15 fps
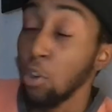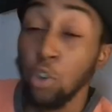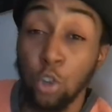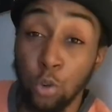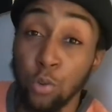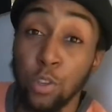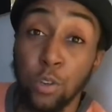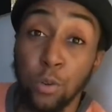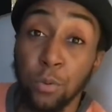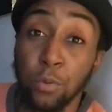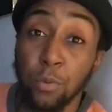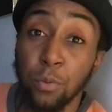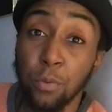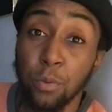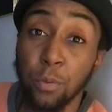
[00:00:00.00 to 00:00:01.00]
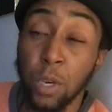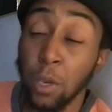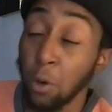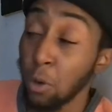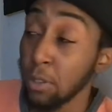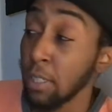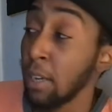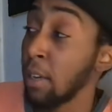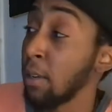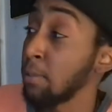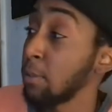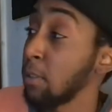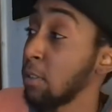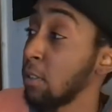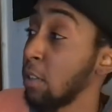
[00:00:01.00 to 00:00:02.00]
Do you at all
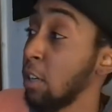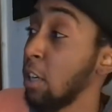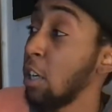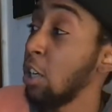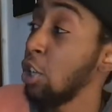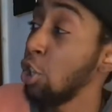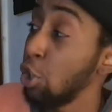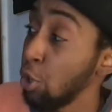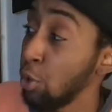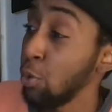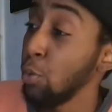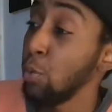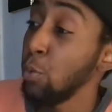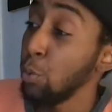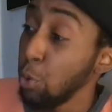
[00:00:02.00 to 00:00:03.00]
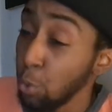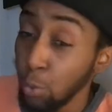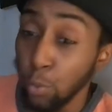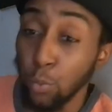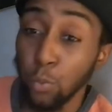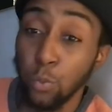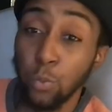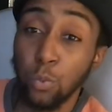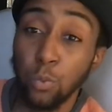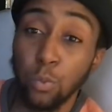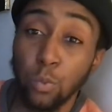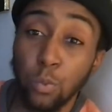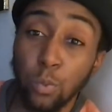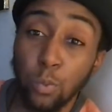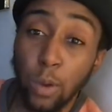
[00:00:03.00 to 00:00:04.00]
times? Do you?
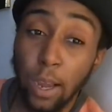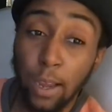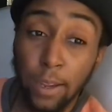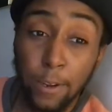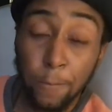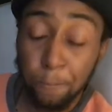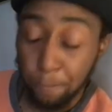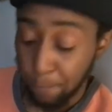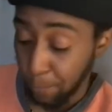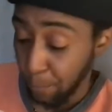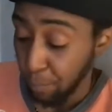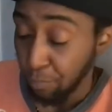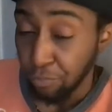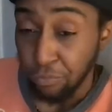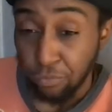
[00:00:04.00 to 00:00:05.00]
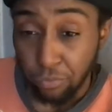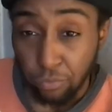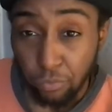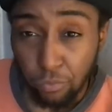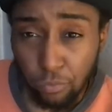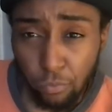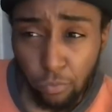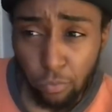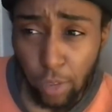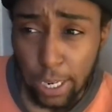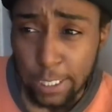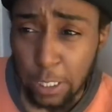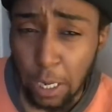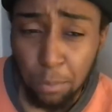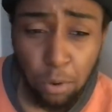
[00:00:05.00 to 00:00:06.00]
All right. So I